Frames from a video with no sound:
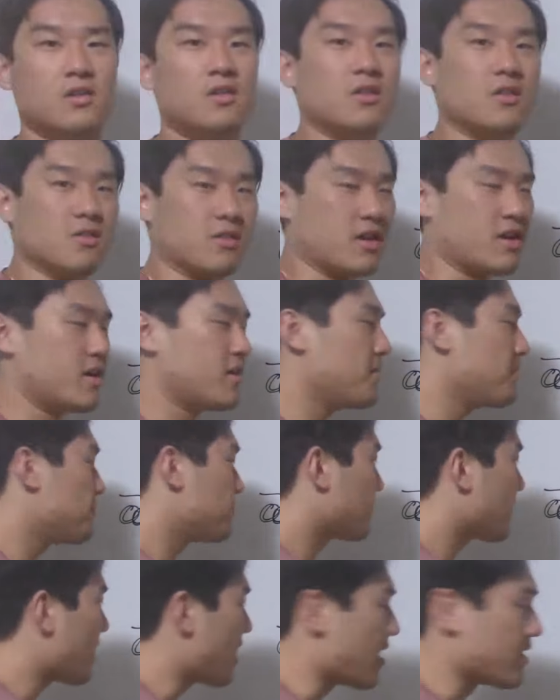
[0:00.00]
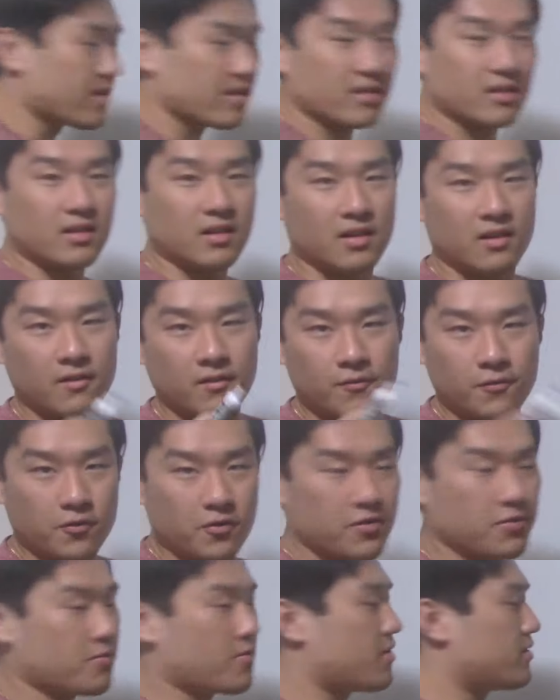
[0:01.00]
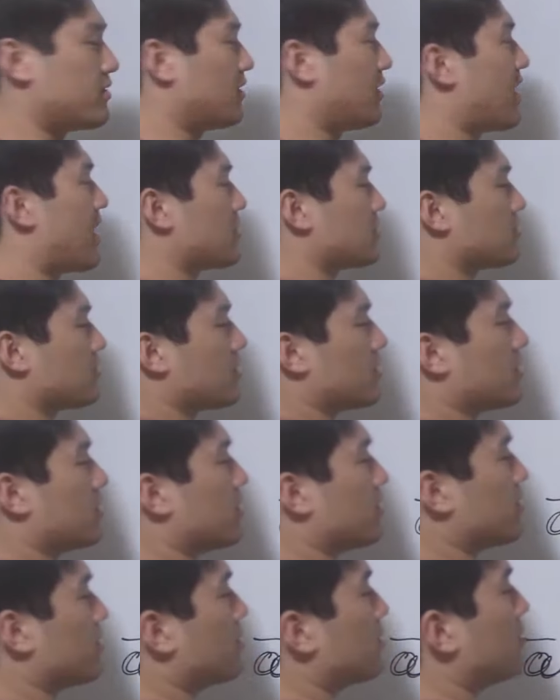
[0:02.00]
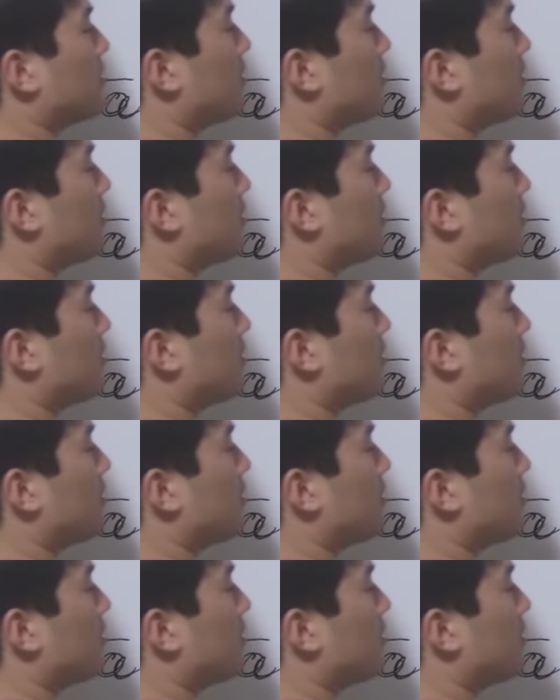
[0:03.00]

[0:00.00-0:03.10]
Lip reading: okay? And then the fourth one here, last one here,